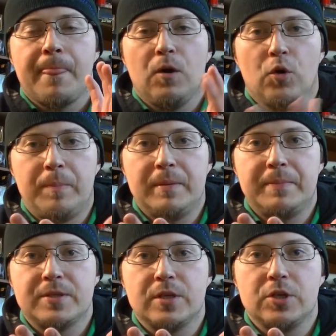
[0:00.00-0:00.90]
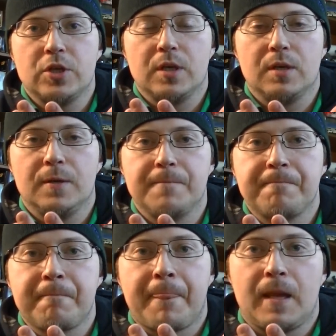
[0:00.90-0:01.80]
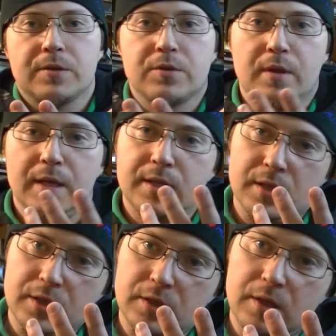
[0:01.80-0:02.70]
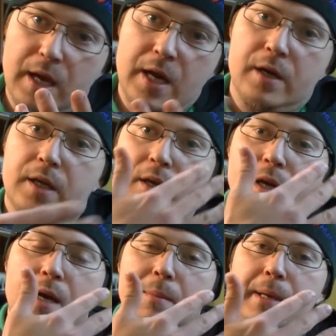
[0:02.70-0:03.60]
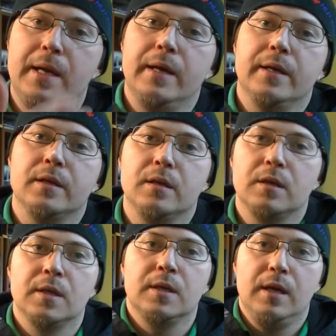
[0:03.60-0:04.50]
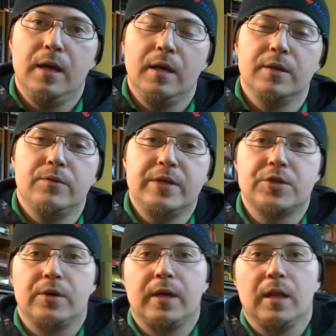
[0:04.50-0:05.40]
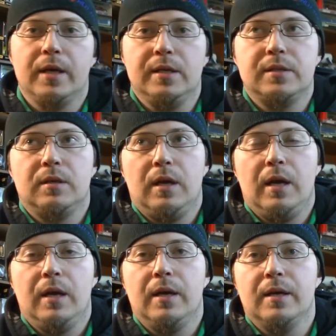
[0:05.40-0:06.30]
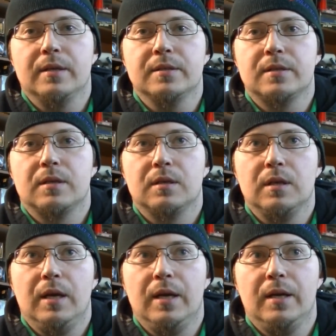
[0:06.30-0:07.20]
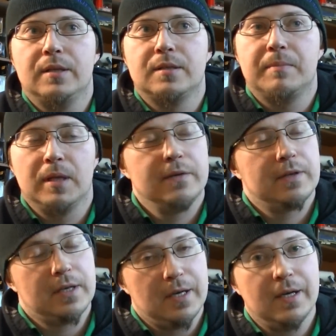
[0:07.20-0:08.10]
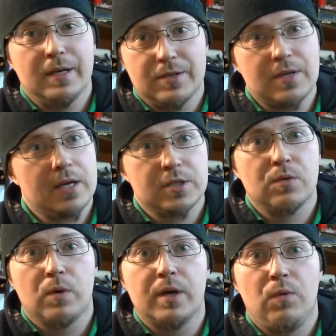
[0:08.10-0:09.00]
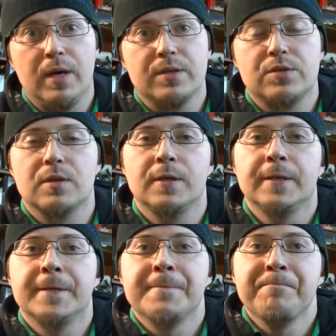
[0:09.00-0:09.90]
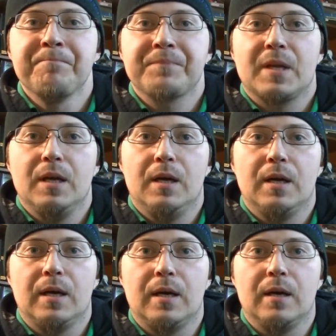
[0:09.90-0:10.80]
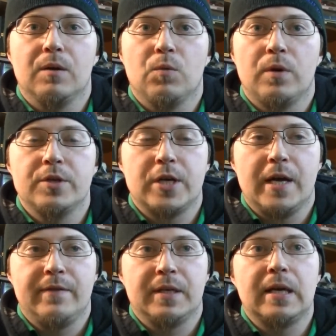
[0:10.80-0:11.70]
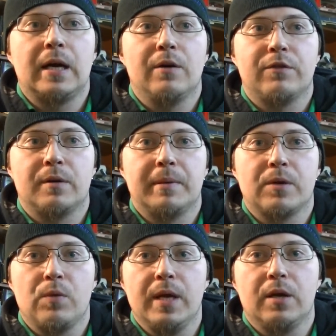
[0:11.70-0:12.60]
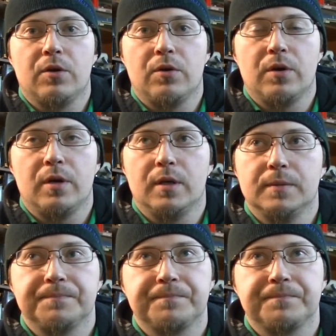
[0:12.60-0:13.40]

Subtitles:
open position so that the air can come in and recirculate. And it, believe it or not, is actually what it was. We're driving now for about a week or